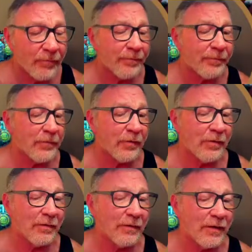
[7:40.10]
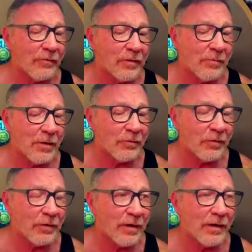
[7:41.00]
So I think that'll come out
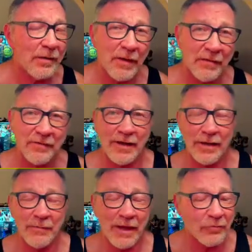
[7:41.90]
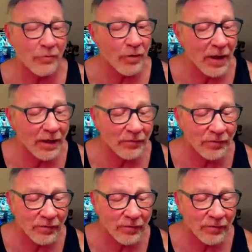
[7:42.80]
good. And by the time that dries,